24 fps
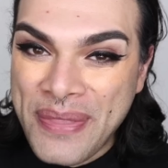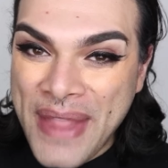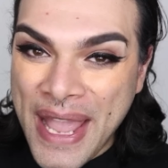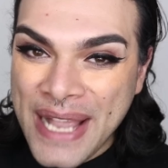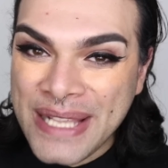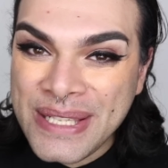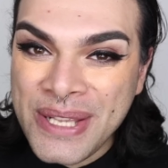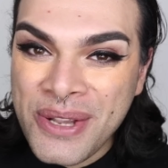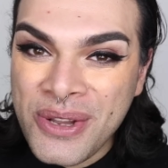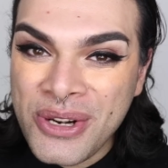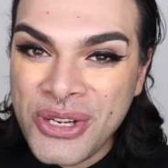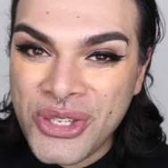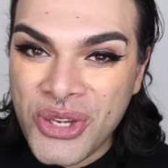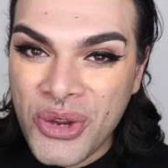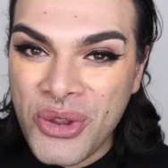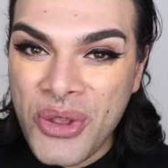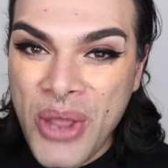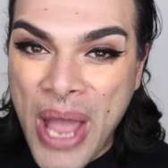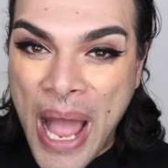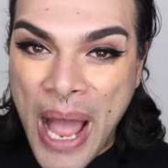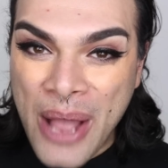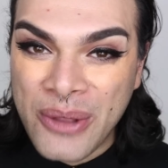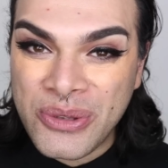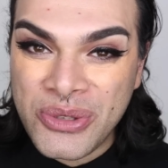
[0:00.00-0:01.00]
Next, I'm gonna show
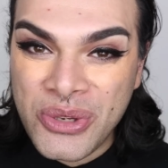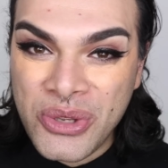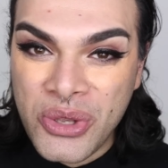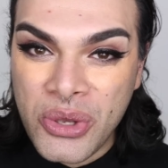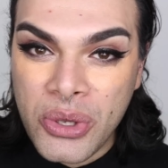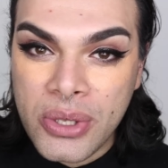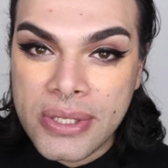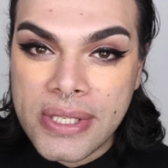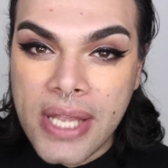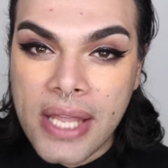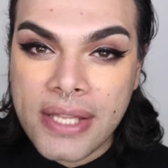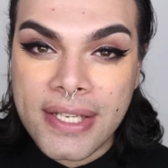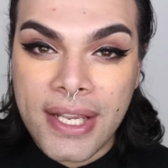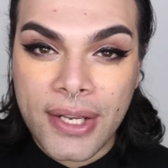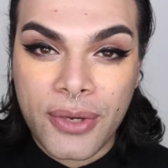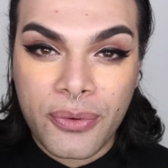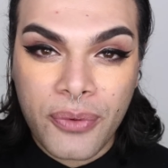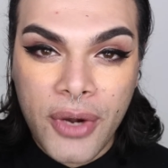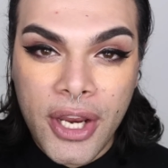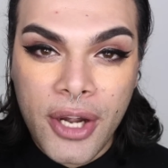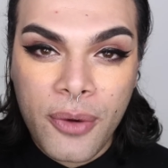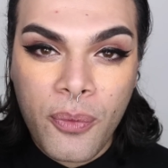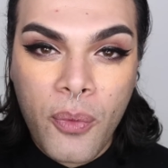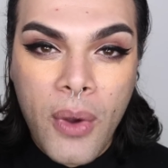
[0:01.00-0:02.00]
you how to use the
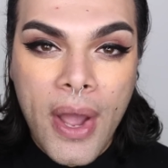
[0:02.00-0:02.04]
green